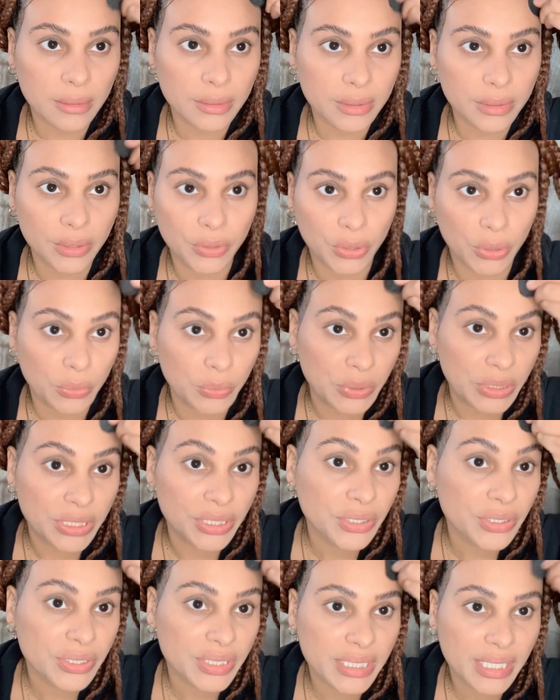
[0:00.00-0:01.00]
you know,
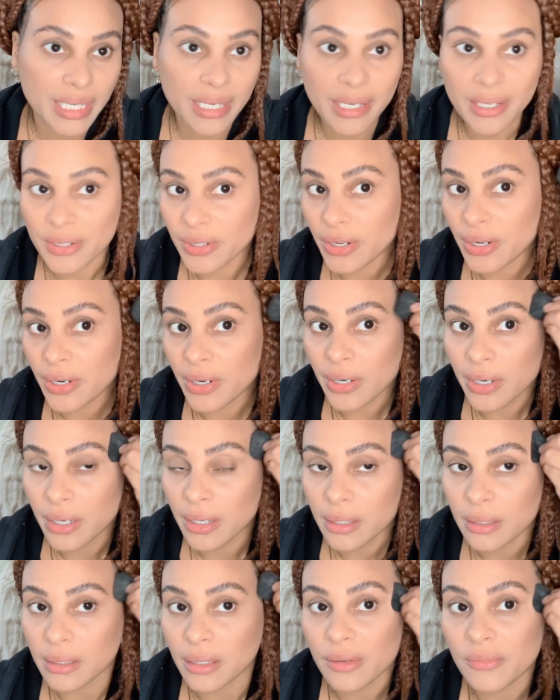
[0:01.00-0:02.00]
years later,
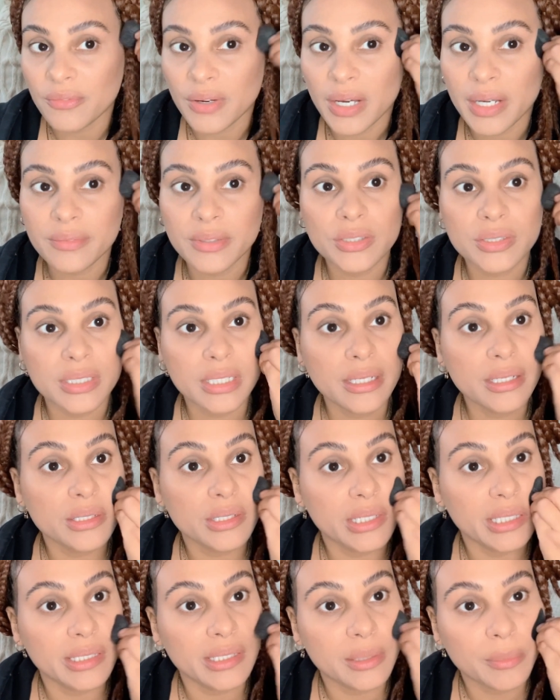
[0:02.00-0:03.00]
like 5 years later,
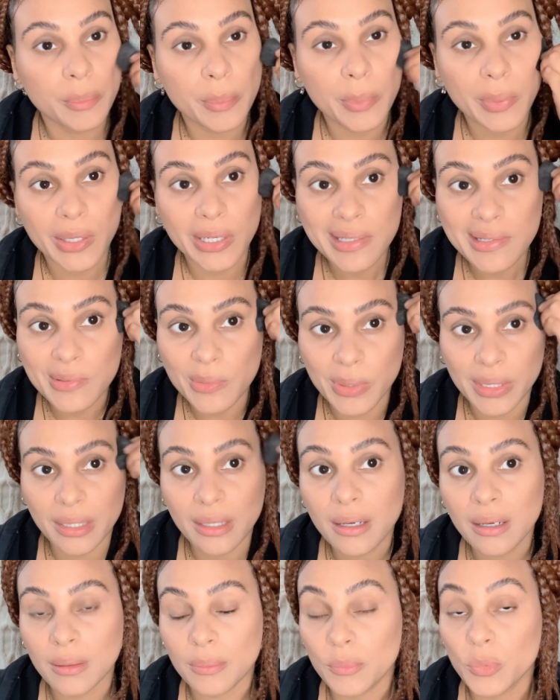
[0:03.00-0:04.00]
and the price went
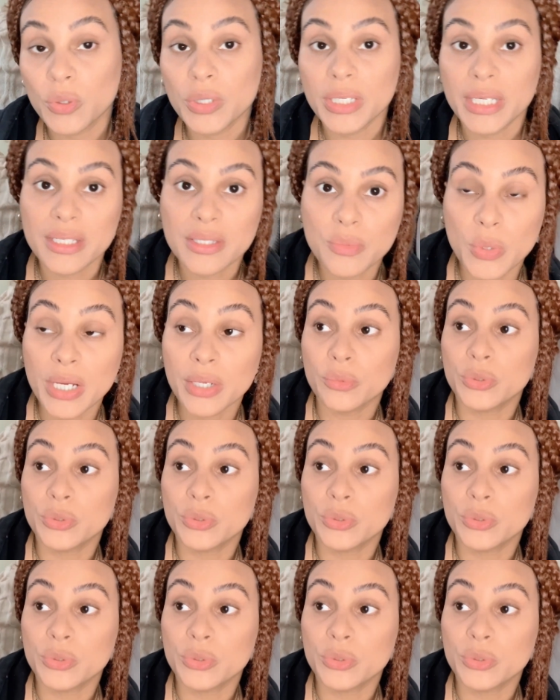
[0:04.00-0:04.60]
up, well, guess what?